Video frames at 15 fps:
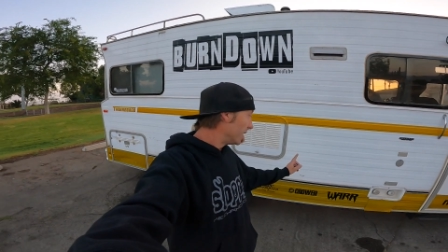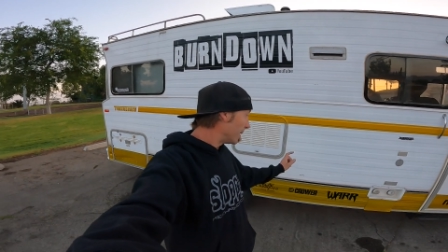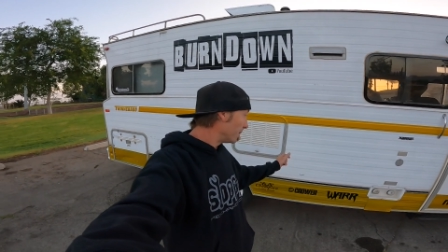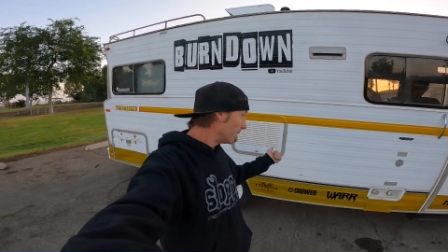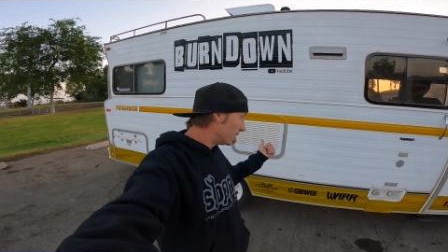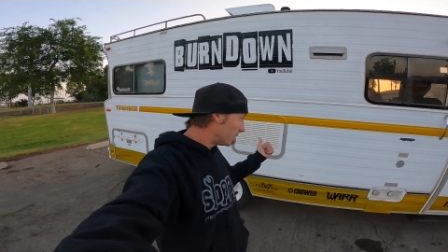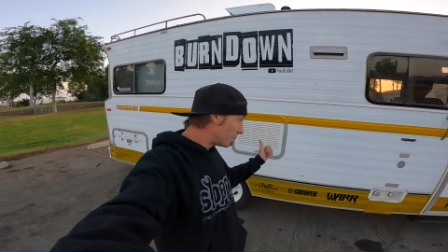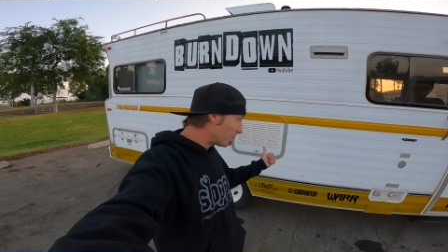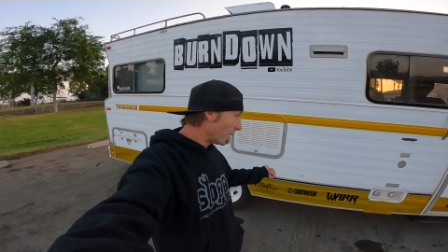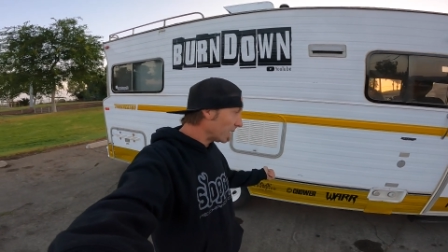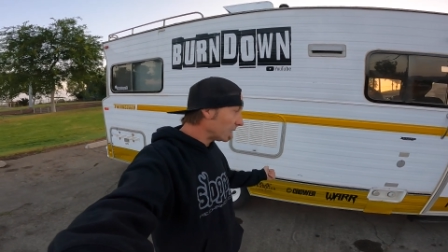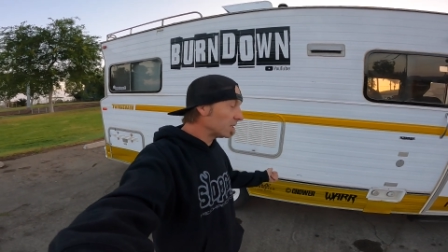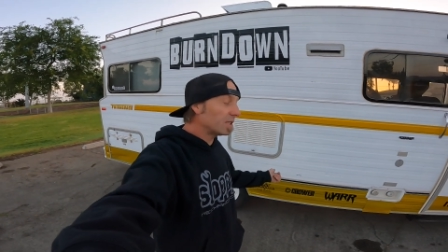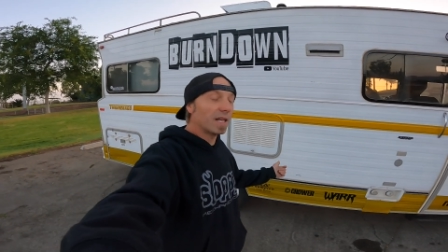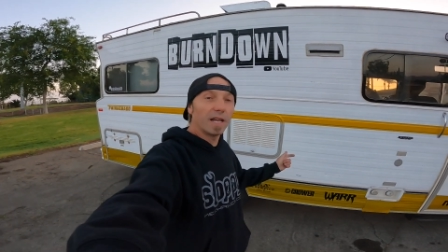namely the
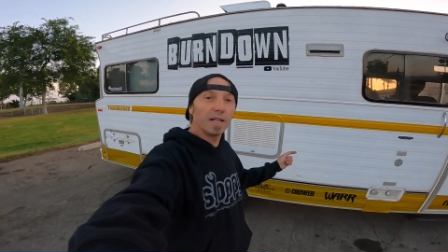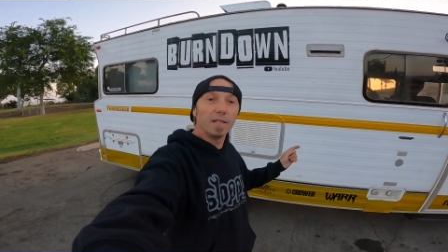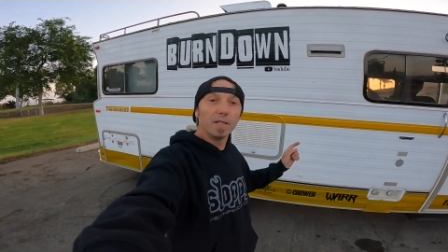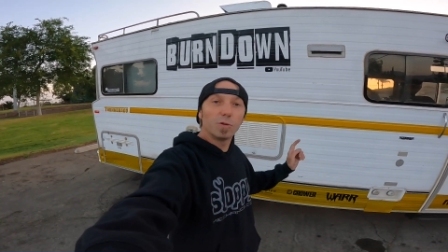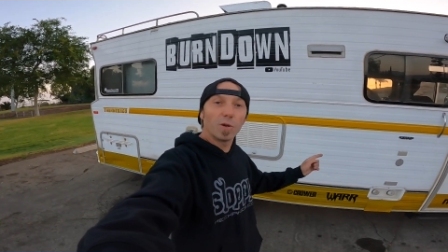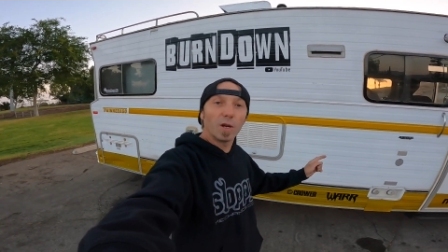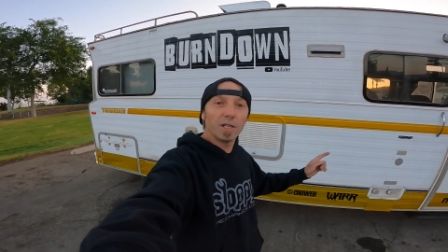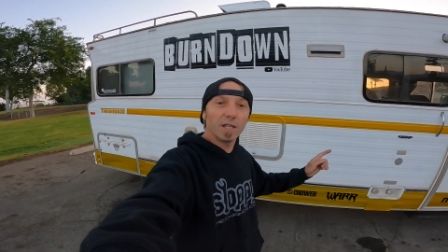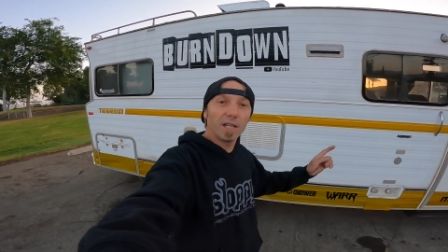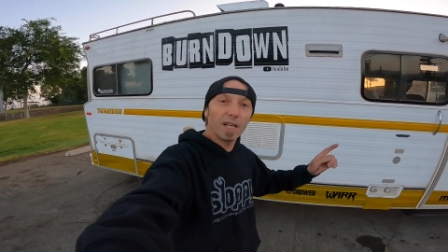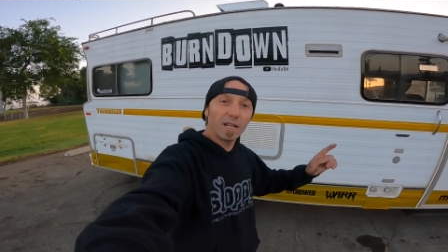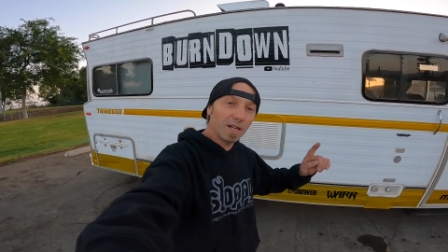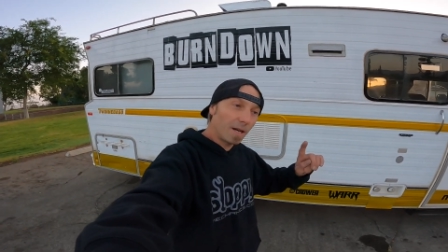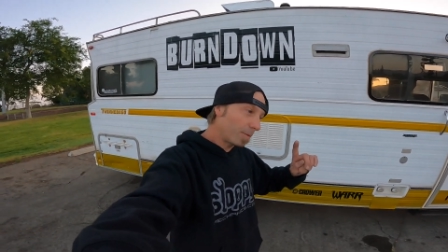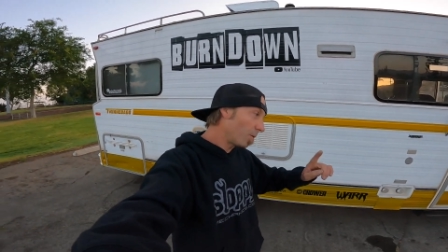springs and the trunnion
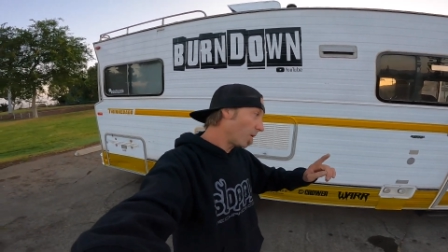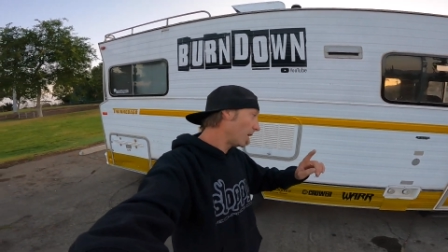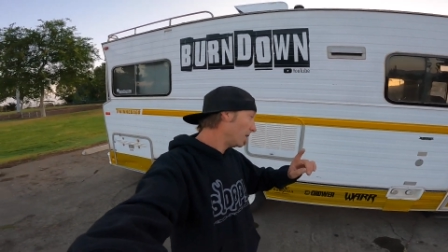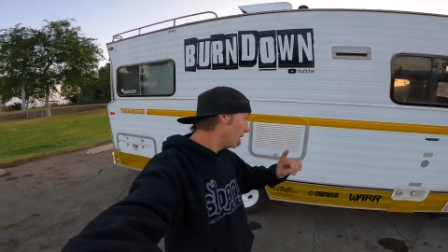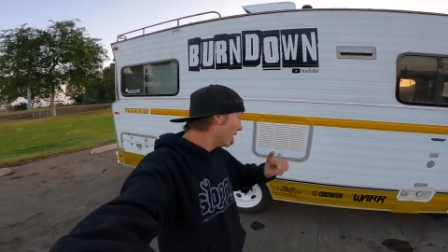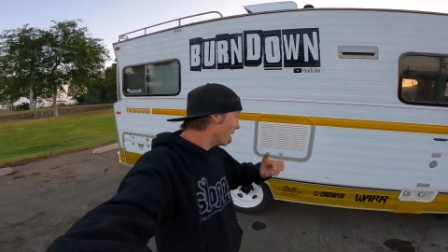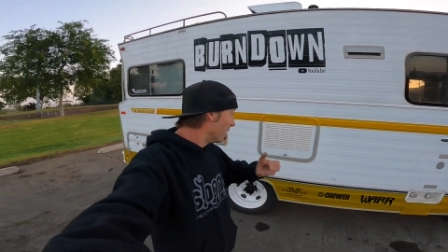kit upgrade